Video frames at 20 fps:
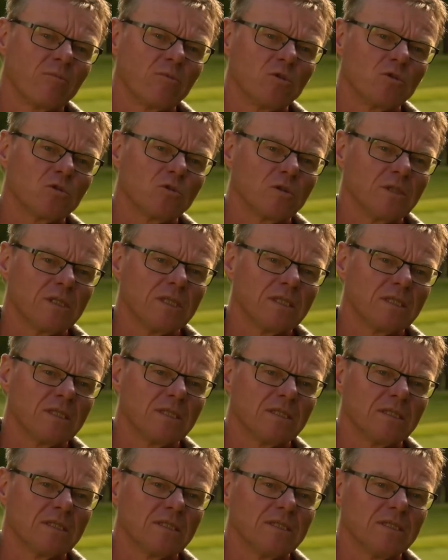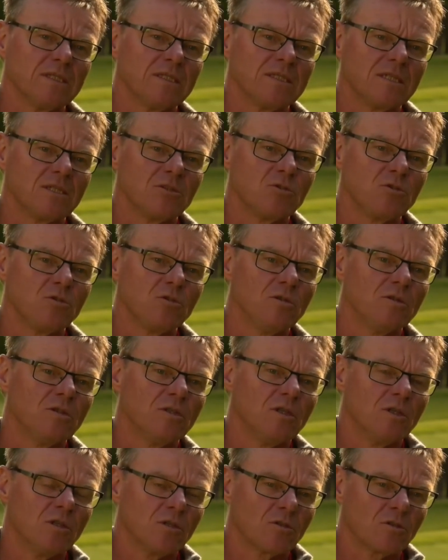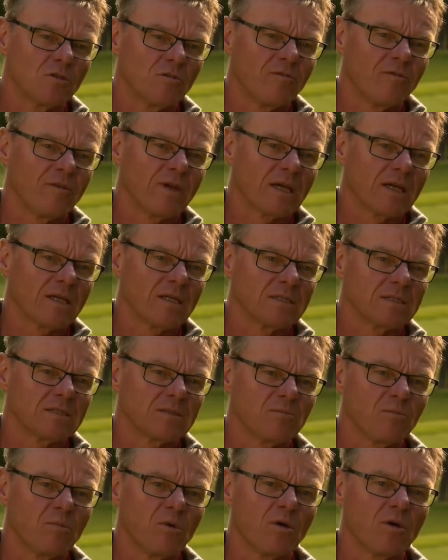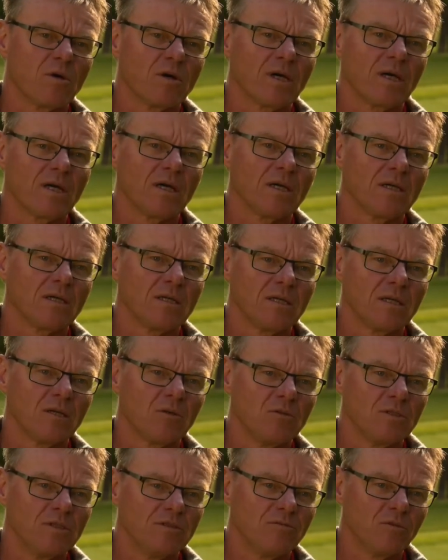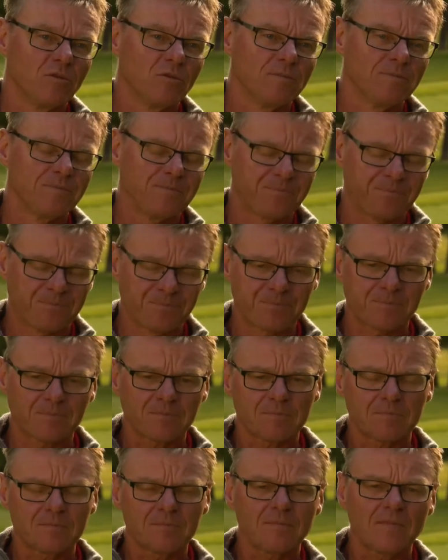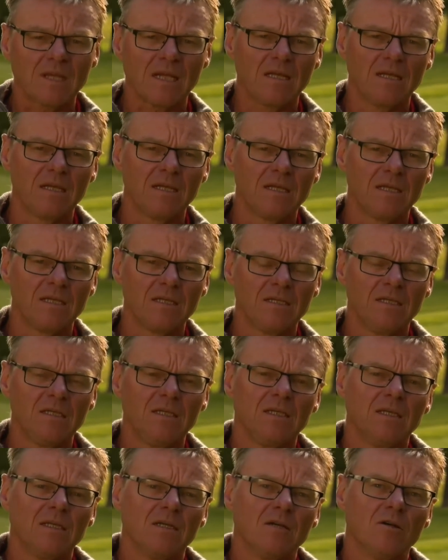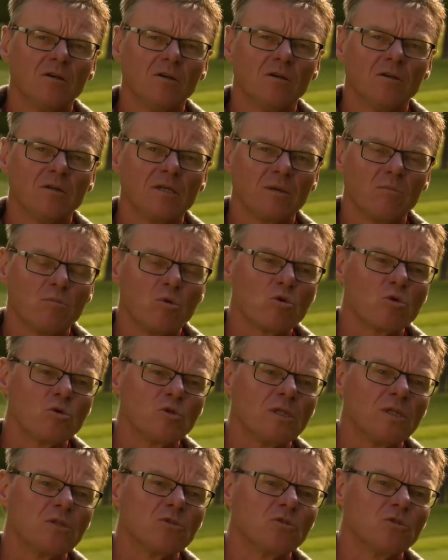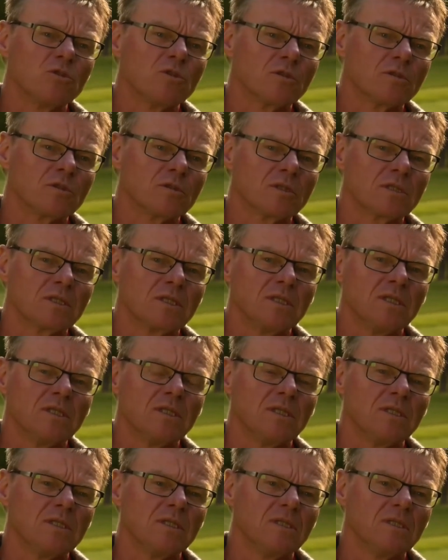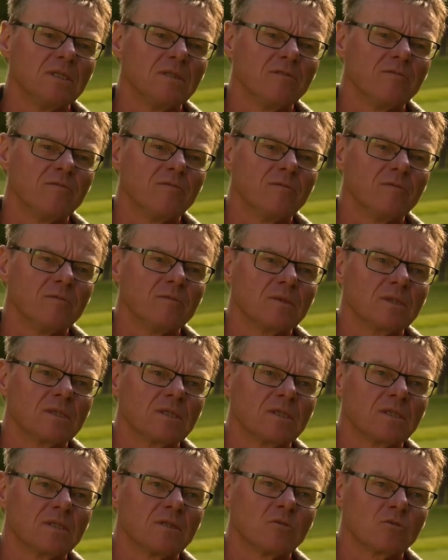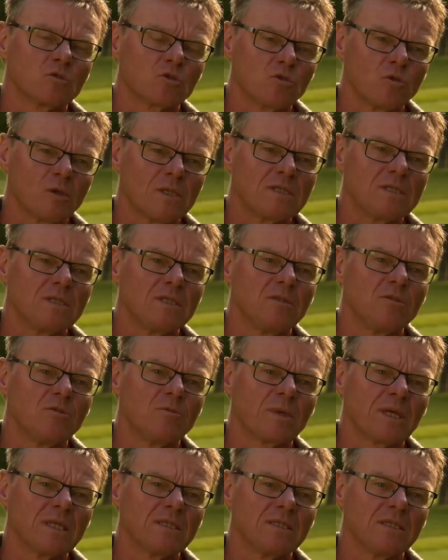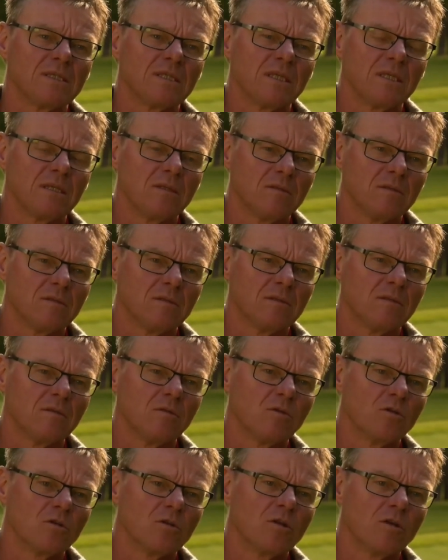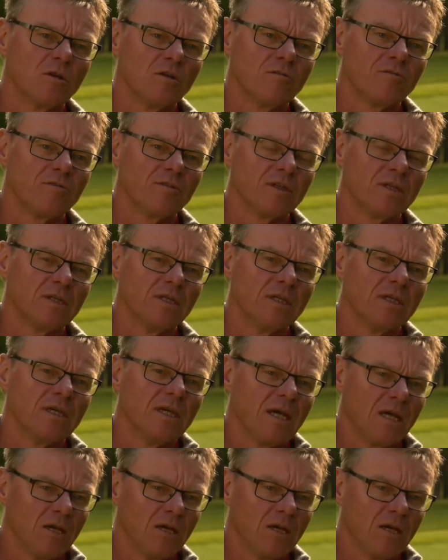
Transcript: Students generally choose to study instead of playing sport at a high level. But euh, uh, those who choose to play golf emigrate. What they do is they go to study abroad.